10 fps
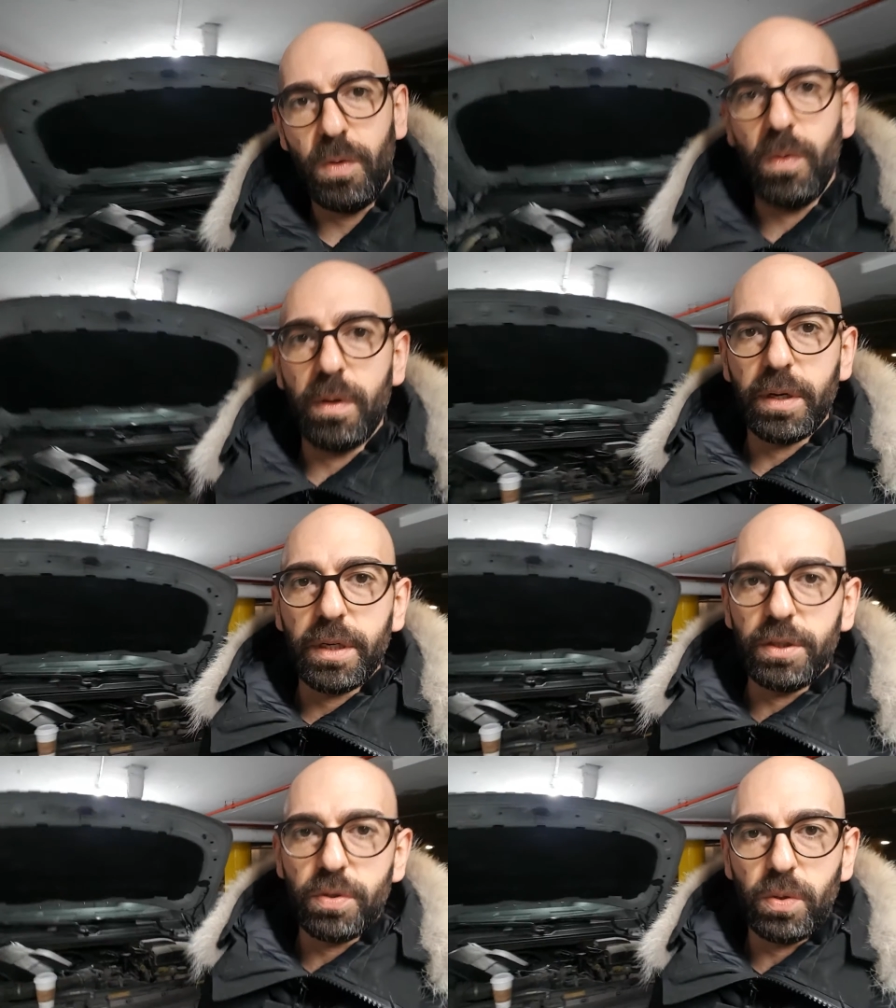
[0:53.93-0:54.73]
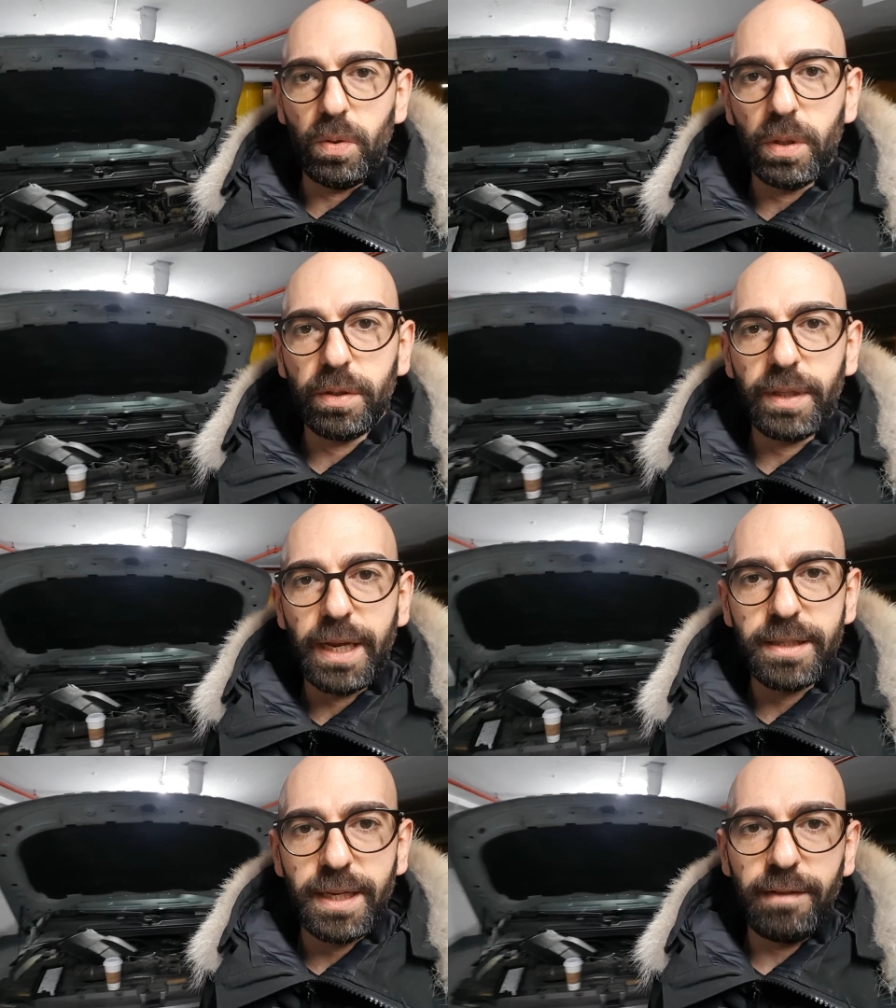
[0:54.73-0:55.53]
or a controller
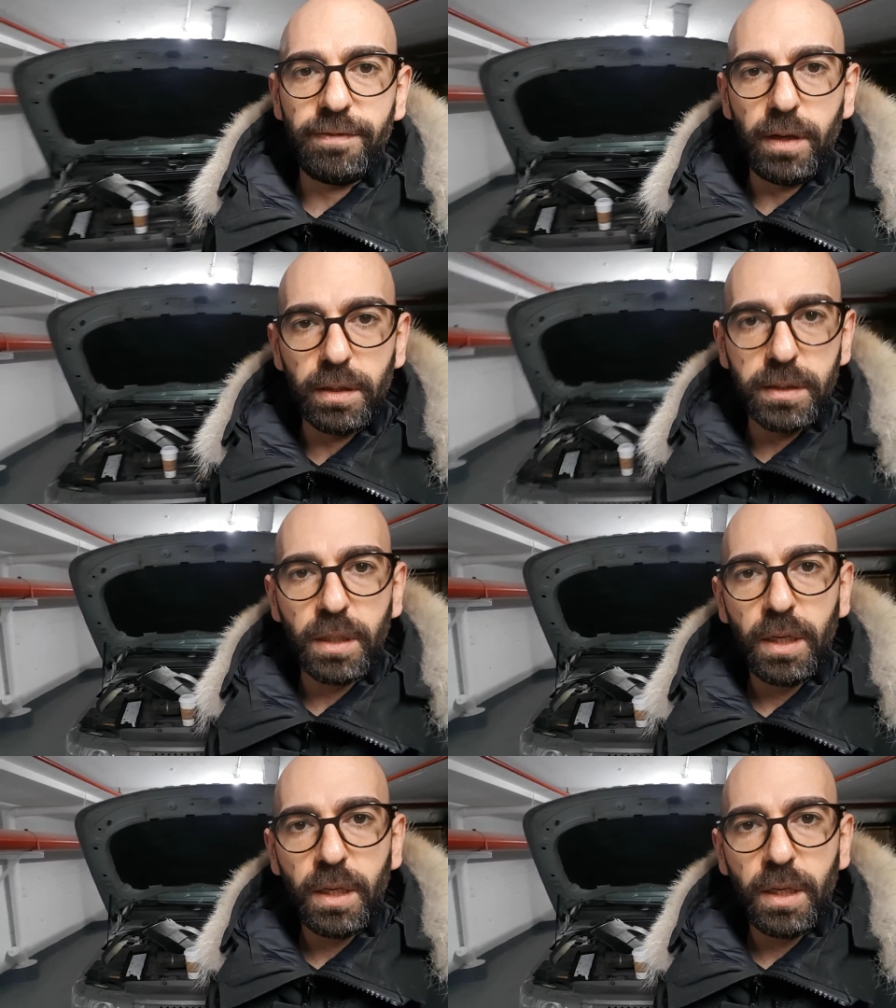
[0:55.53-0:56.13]
that is at fault.